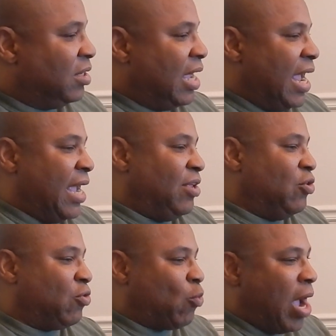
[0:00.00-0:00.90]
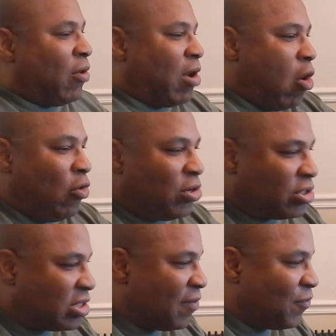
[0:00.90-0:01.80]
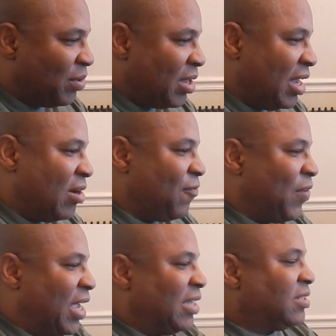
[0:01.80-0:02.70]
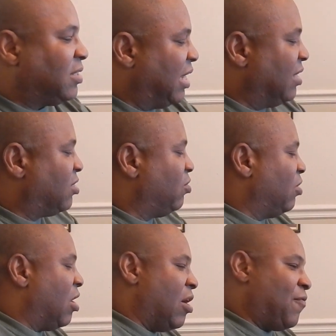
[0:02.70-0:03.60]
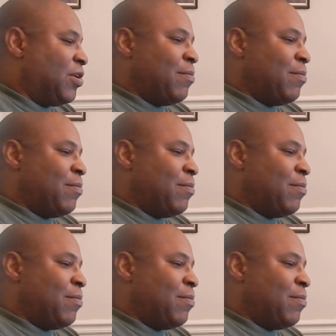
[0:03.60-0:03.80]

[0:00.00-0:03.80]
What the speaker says: And you route all your stuff from the interface into for your